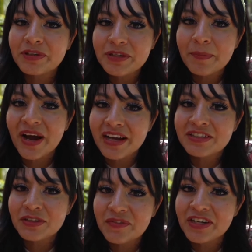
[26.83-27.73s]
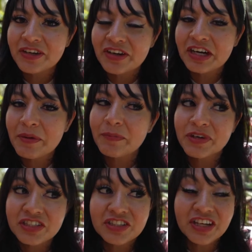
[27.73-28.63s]
to buy a souvenir cup,
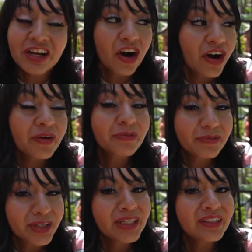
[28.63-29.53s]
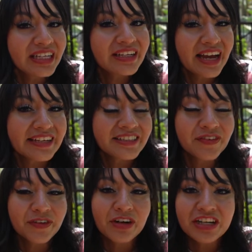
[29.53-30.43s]
which they are really nice
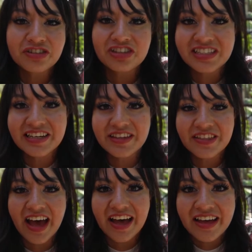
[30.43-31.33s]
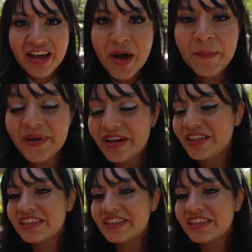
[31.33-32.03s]
if you're interested in that. But